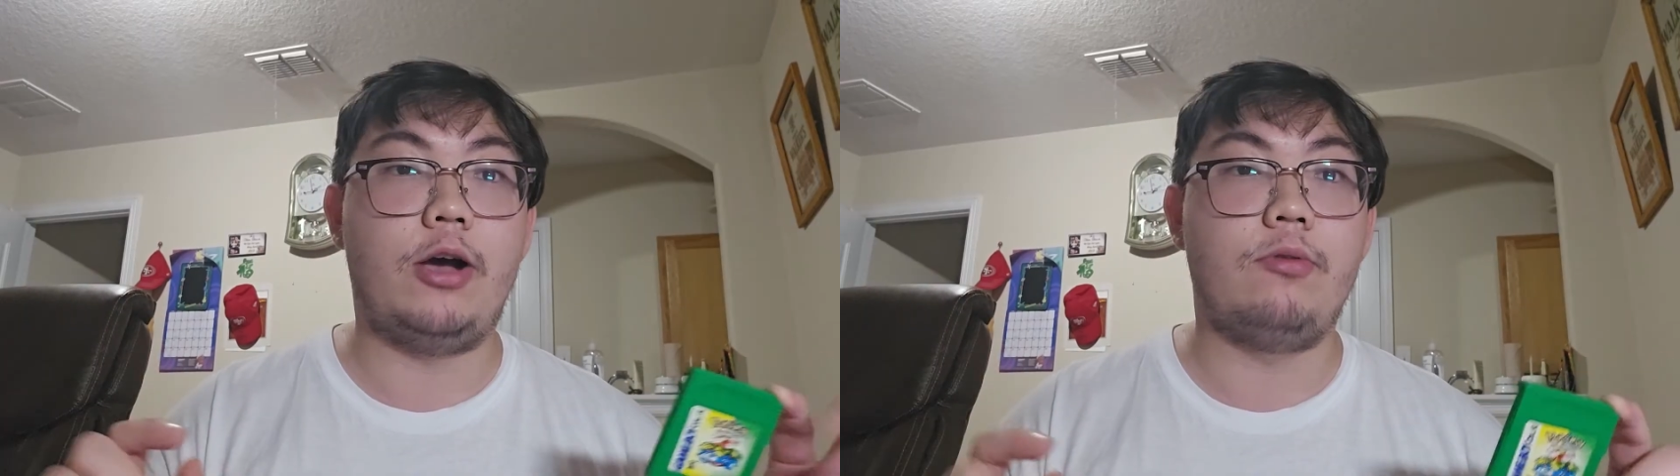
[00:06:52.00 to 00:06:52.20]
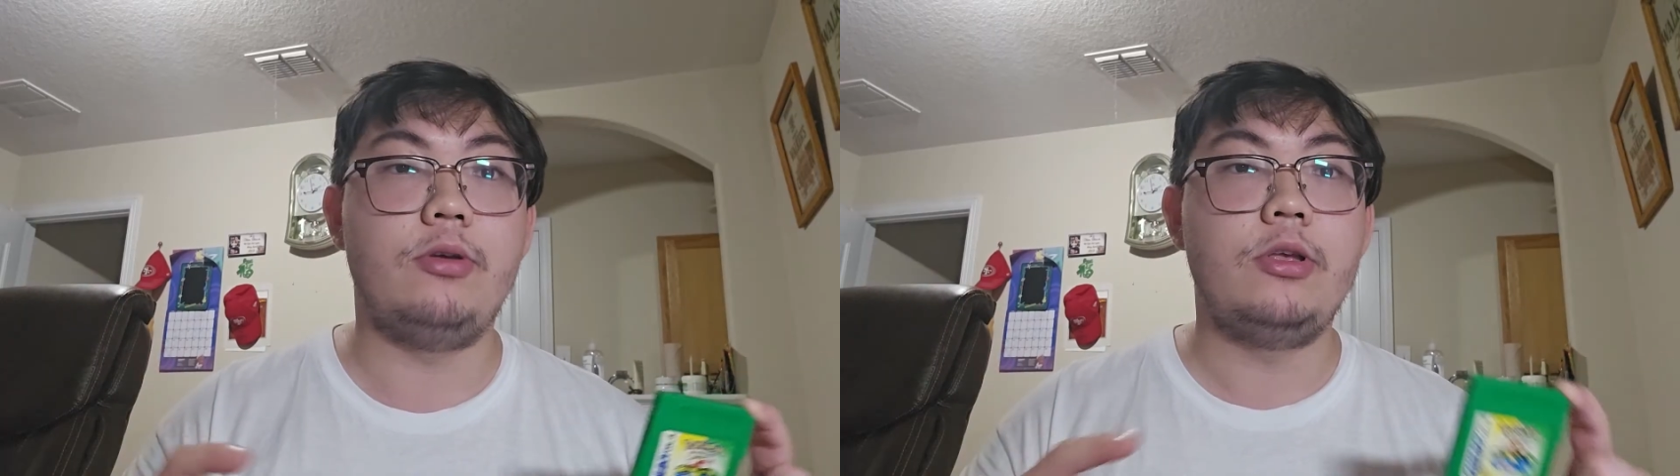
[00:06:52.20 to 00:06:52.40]

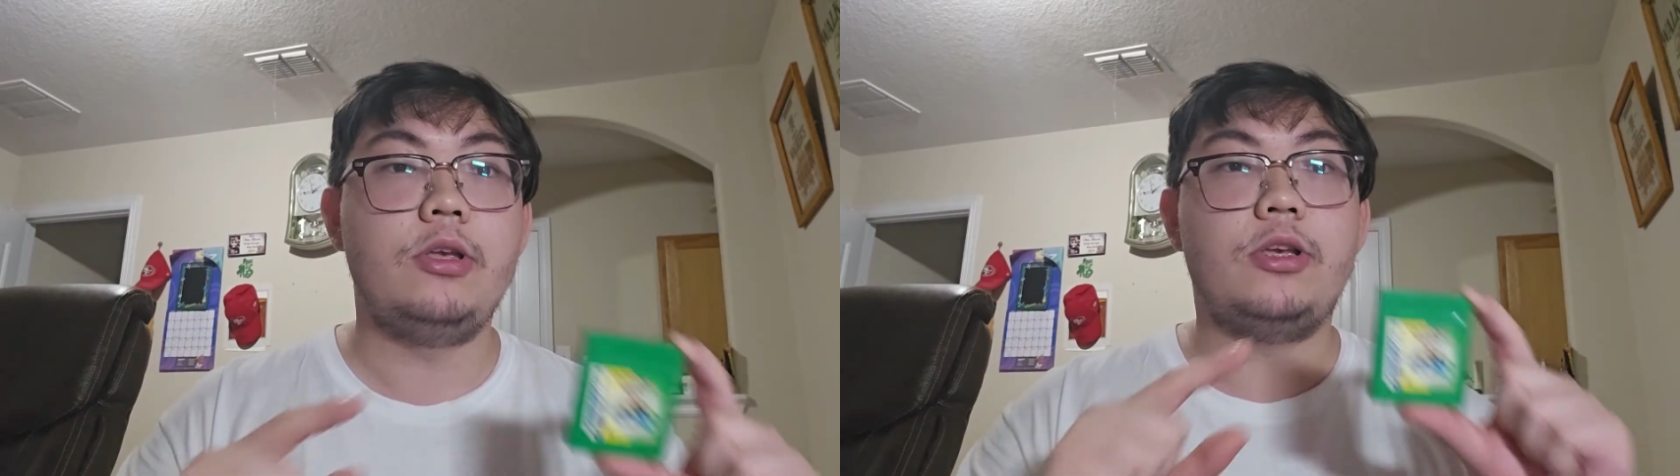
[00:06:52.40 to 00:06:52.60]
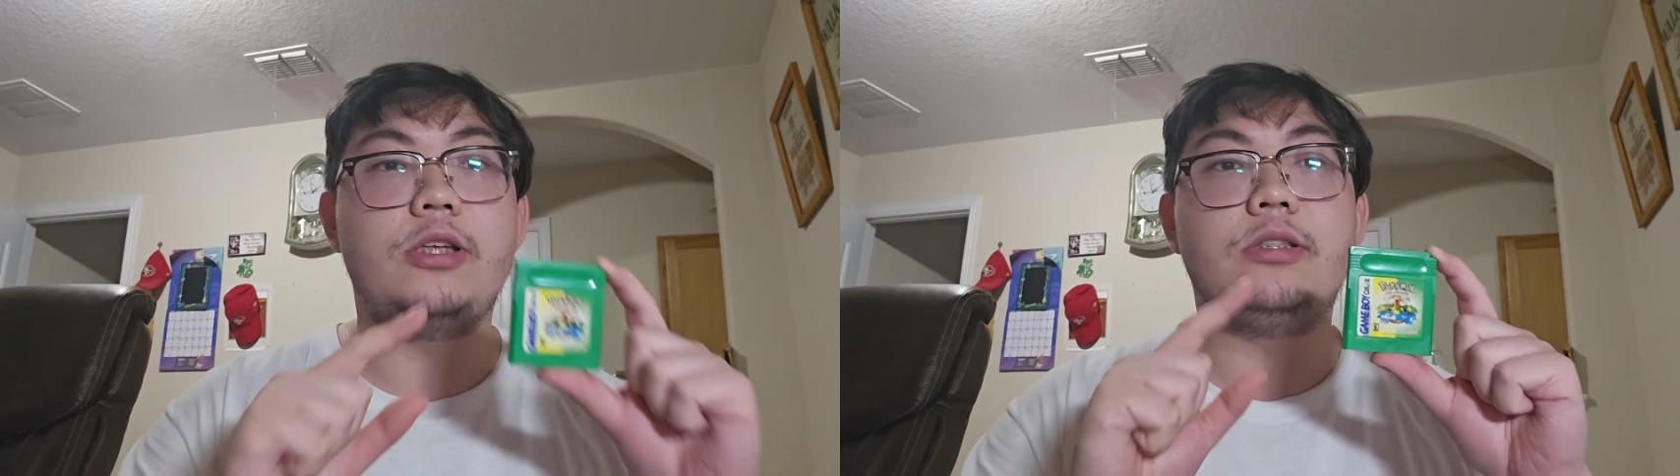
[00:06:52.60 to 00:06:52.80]
Because
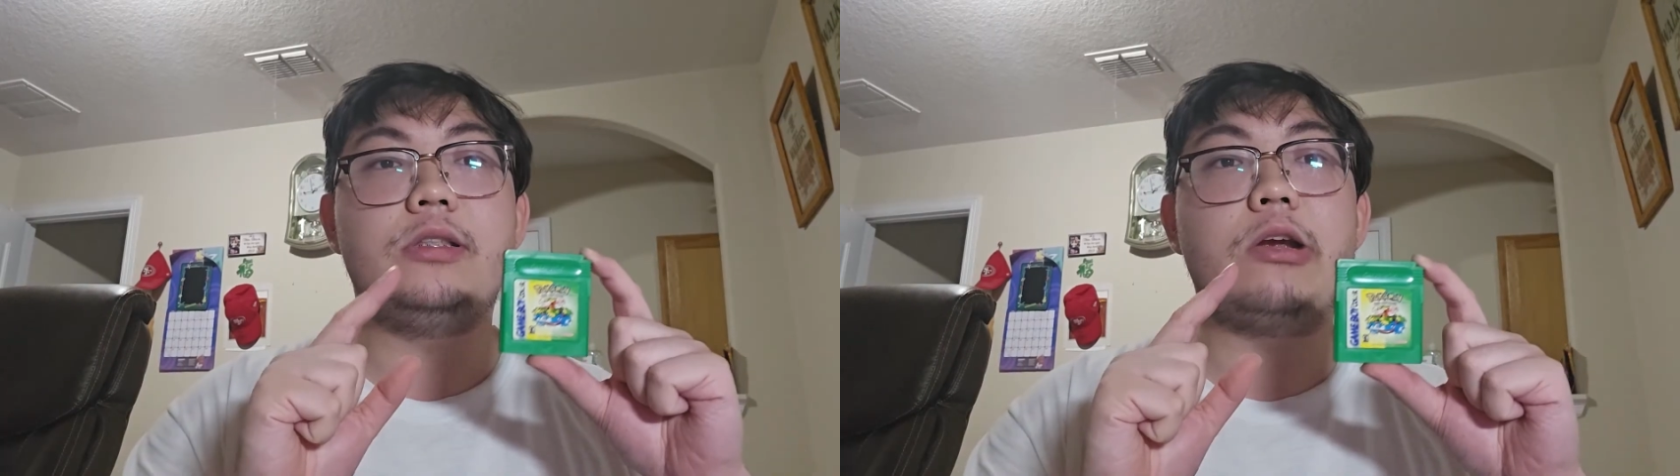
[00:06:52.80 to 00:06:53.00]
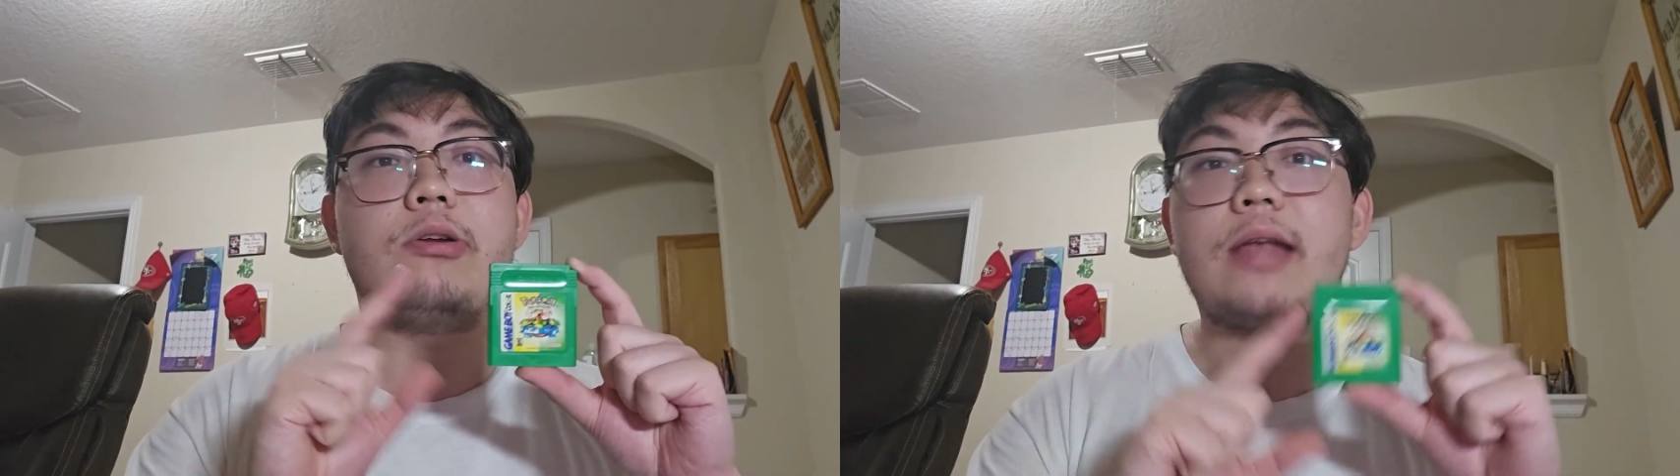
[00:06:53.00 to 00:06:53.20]
they're
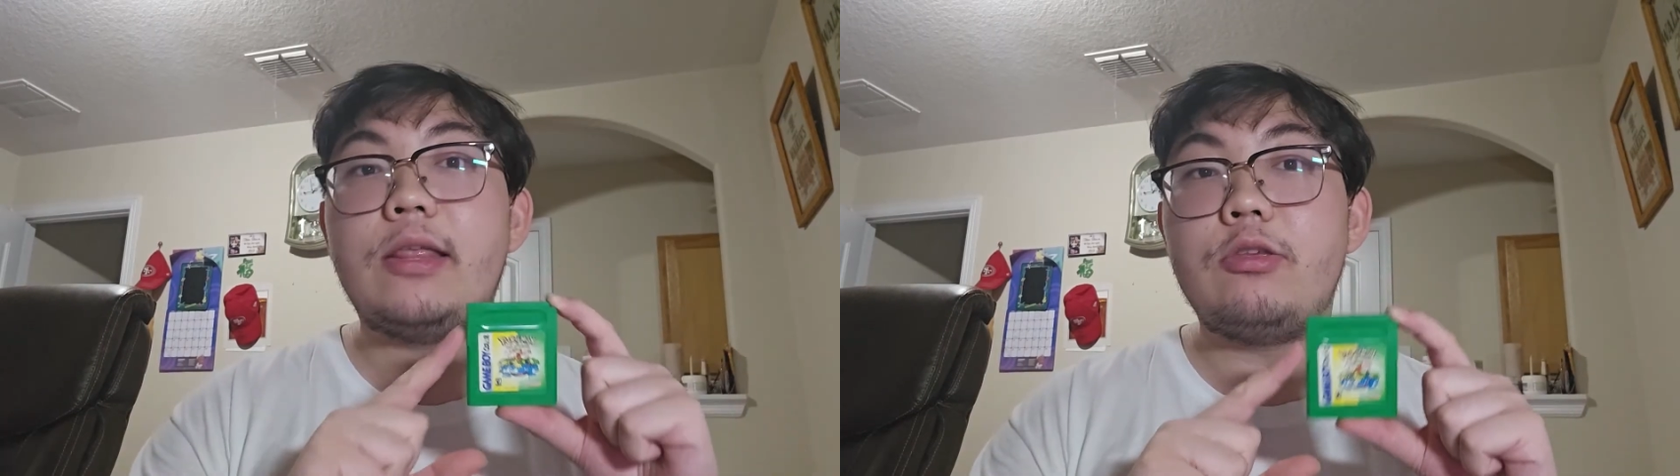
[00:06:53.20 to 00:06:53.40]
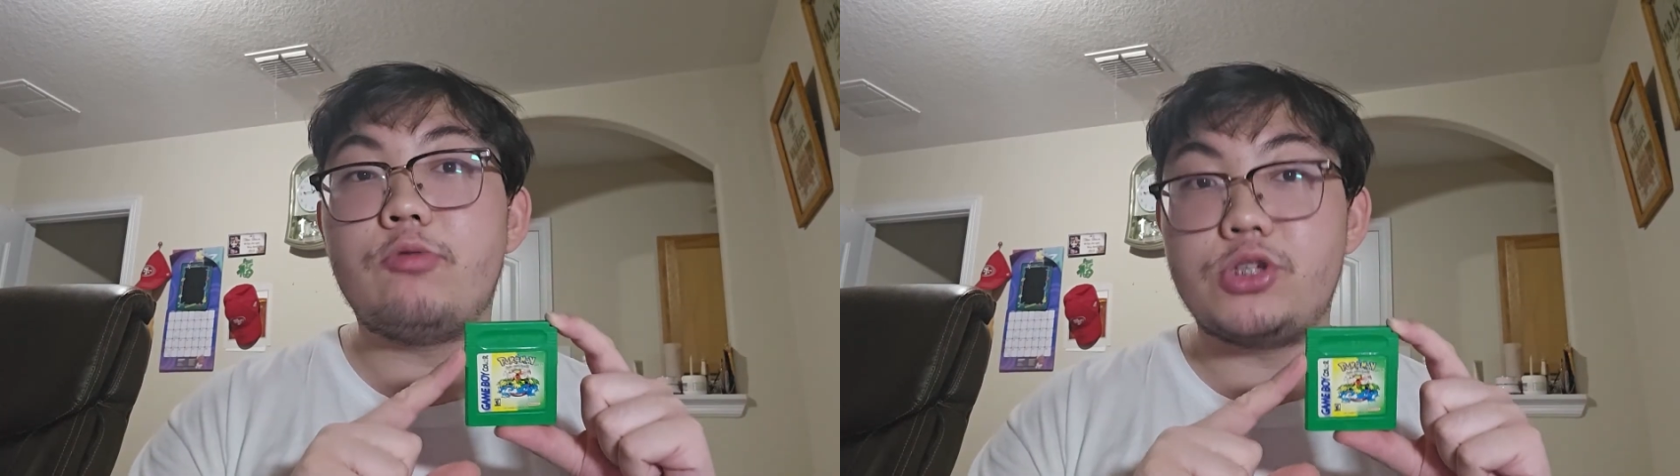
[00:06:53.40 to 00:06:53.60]
not the
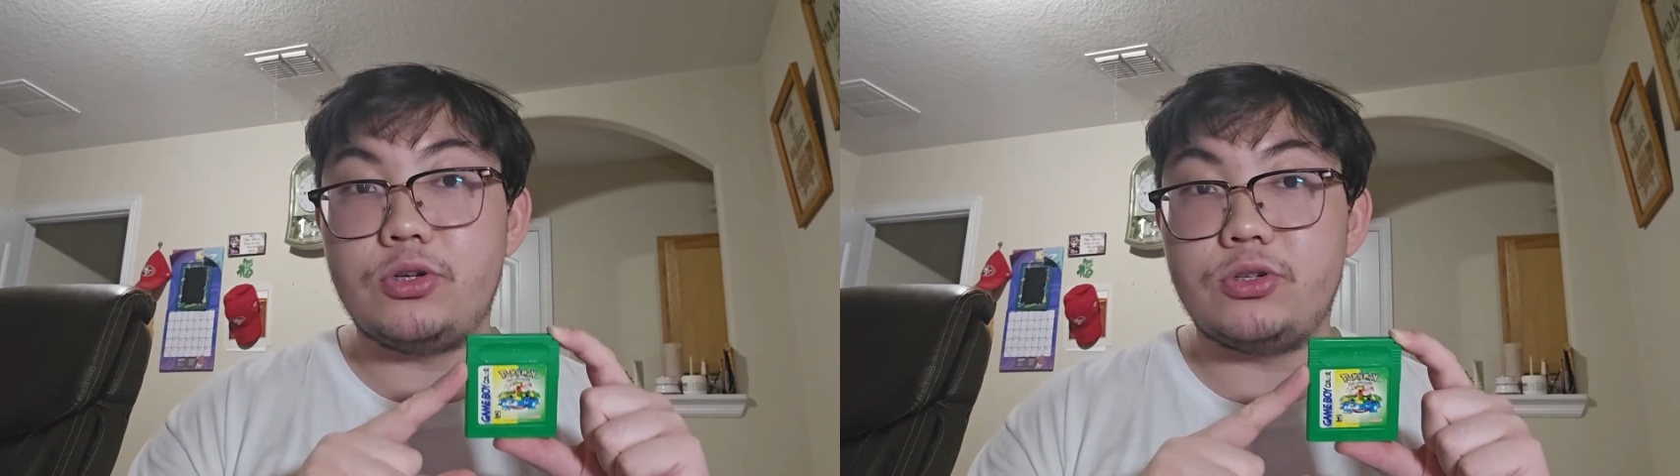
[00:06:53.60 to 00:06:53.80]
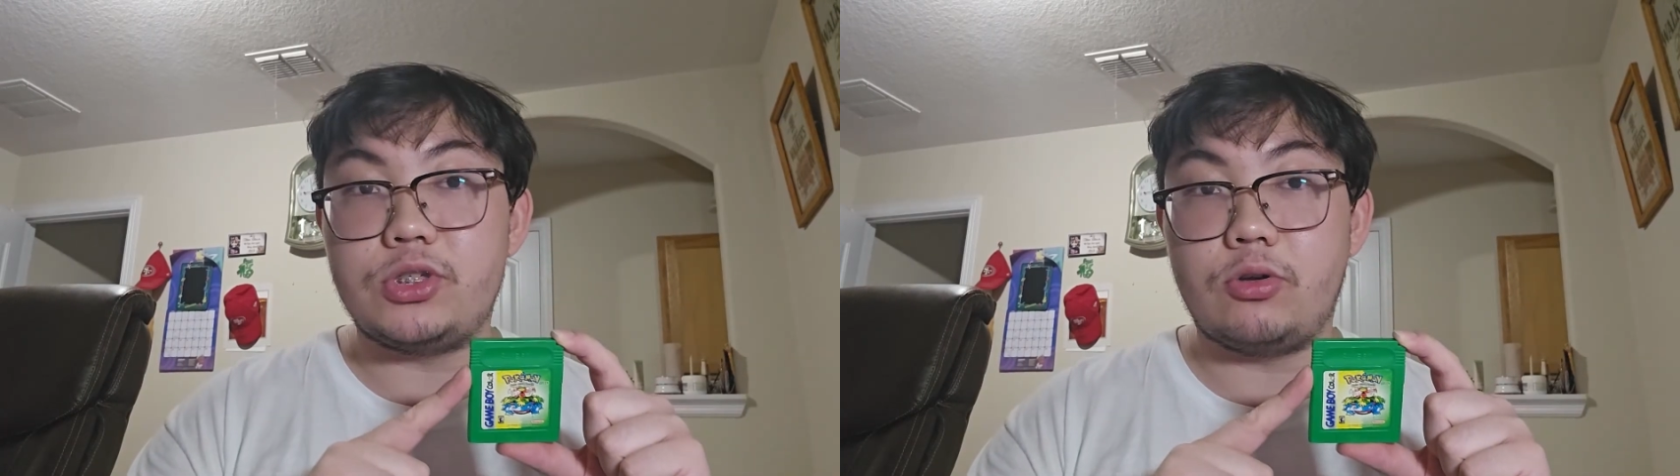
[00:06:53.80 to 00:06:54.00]
original source.